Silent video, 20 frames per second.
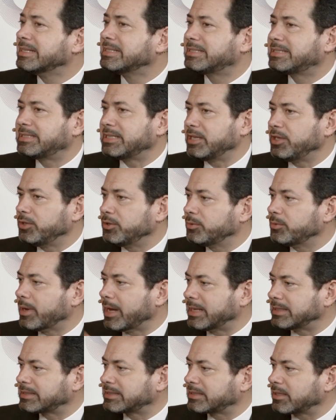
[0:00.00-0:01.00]
see you
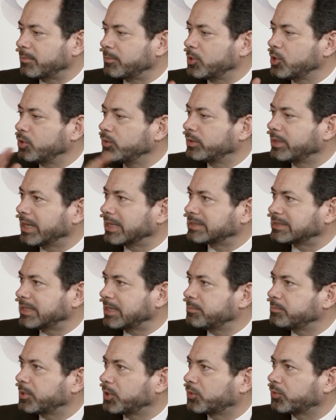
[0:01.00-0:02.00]
as someone who gets
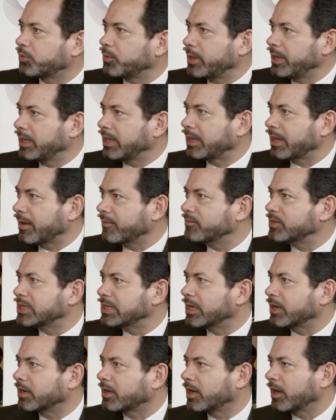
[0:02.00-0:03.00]
in between them and
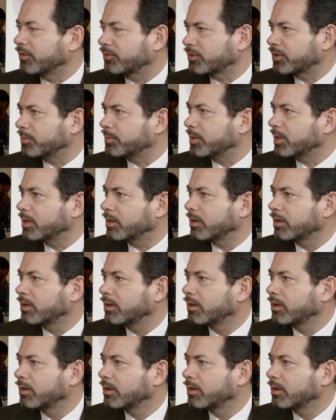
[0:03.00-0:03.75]
their customer?